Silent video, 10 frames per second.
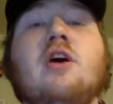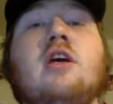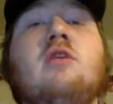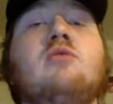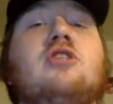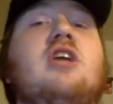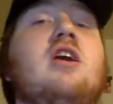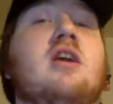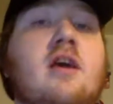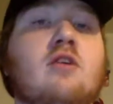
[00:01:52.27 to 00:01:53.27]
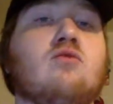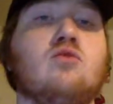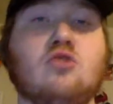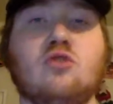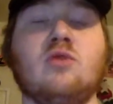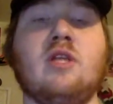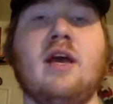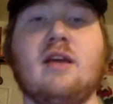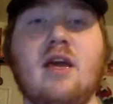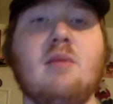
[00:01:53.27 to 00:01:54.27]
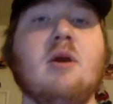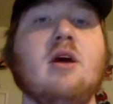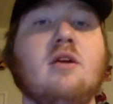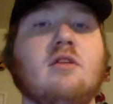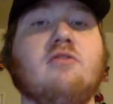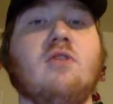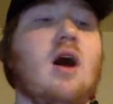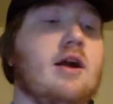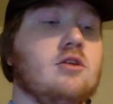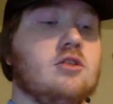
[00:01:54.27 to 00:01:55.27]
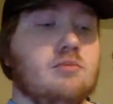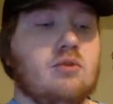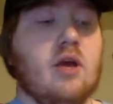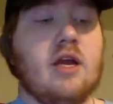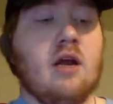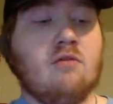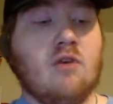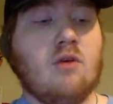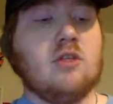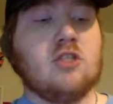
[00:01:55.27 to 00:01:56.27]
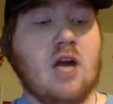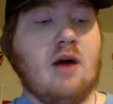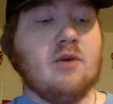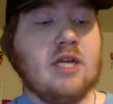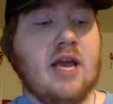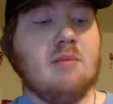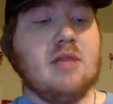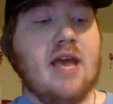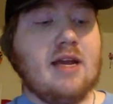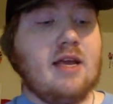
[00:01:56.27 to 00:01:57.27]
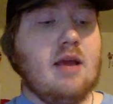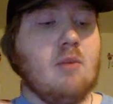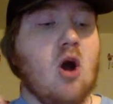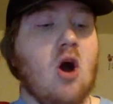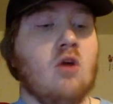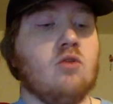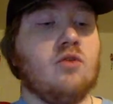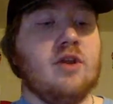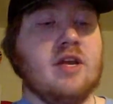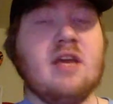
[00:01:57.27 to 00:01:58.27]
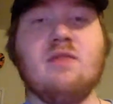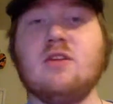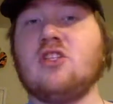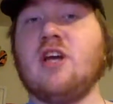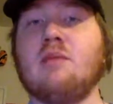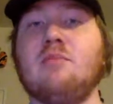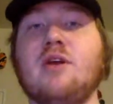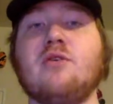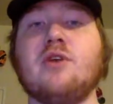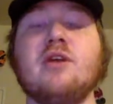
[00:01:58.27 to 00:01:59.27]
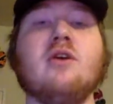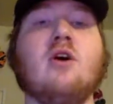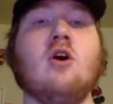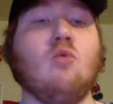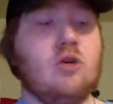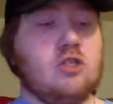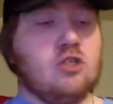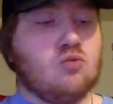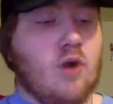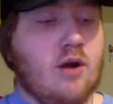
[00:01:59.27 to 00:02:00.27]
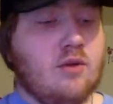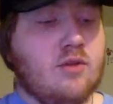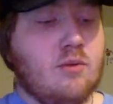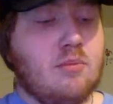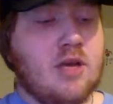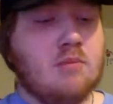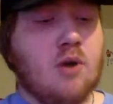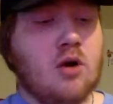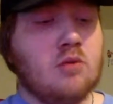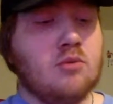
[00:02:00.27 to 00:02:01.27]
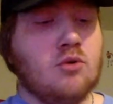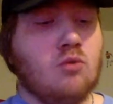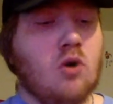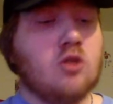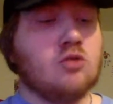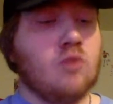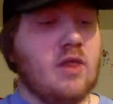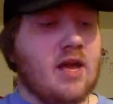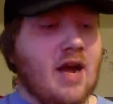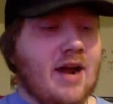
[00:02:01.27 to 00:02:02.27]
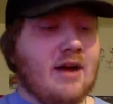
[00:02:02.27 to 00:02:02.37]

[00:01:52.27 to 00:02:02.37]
He was key and crucial in that game. The Flyers played a very solid game in that game, other than in the 2nd period, which is where their big bugaboo was when they got